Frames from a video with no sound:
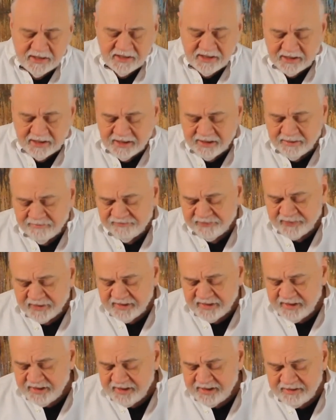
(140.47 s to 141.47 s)

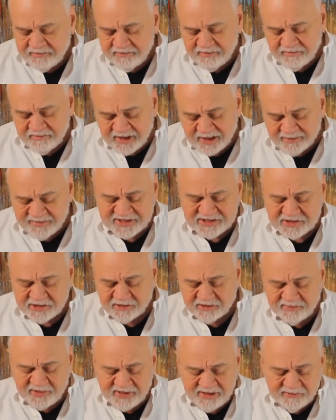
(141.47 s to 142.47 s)
The
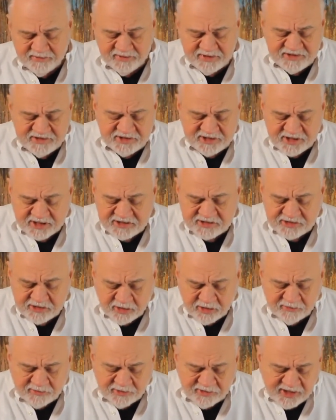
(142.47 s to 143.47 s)
MSRP was just
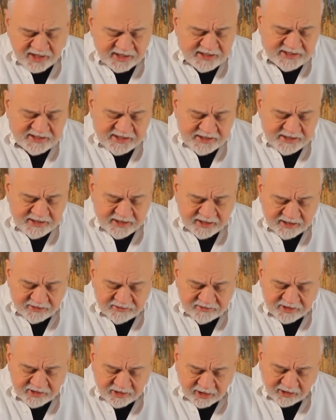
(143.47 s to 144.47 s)
over
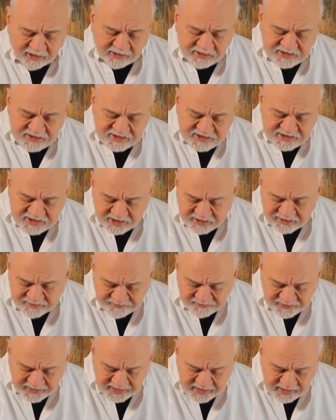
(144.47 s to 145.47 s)
$1,900 or so.